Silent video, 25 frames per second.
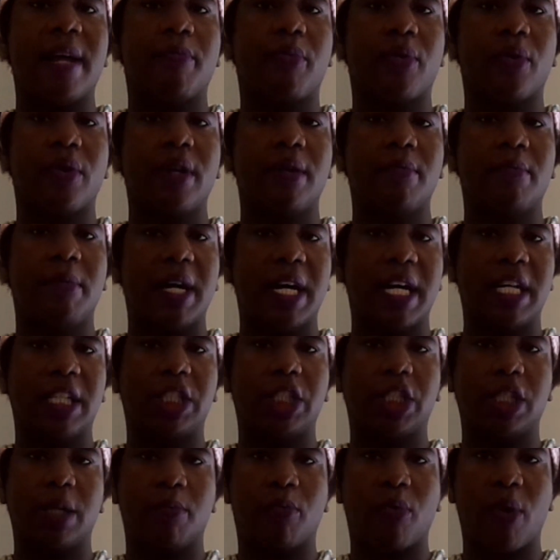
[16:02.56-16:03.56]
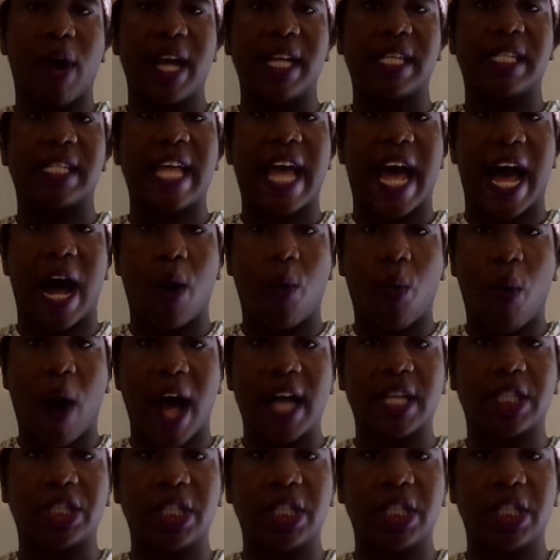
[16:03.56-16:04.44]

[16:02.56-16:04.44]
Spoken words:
pretty much breaks down why